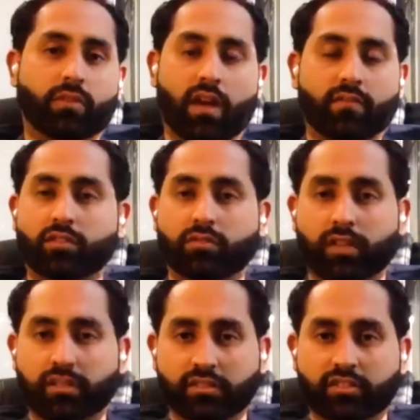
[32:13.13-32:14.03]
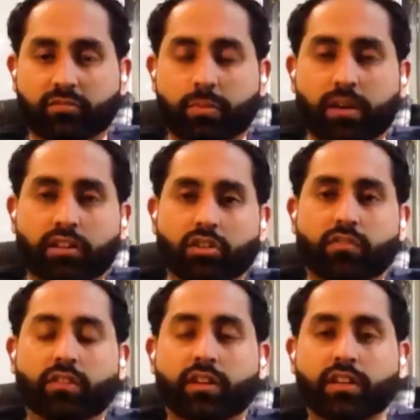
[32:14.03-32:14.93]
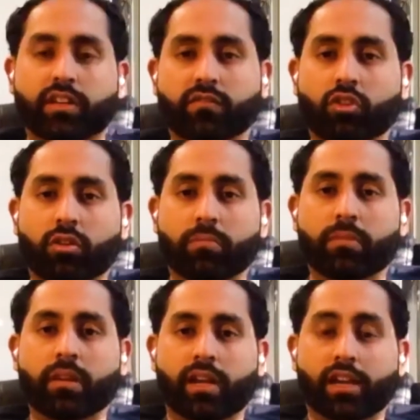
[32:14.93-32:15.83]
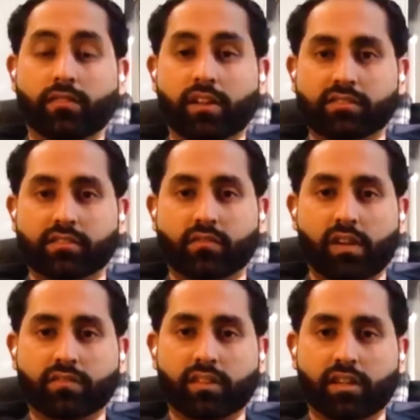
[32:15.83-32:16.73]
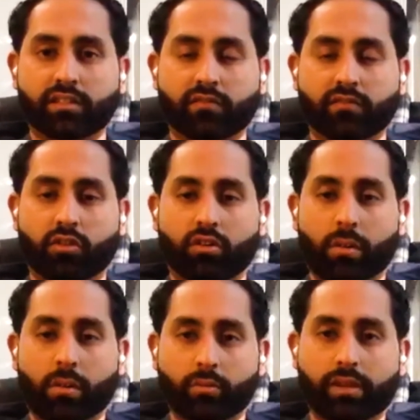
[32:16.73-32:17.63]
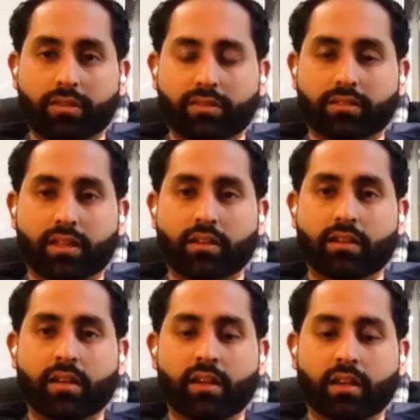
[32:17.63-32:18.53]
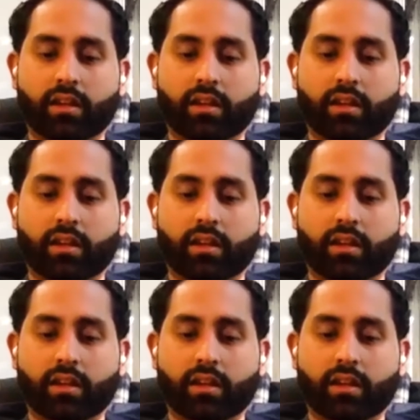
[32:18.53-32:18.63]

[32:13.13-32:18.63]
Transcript: to have this experience of learning from investors and VCs for a couple of weeks, and then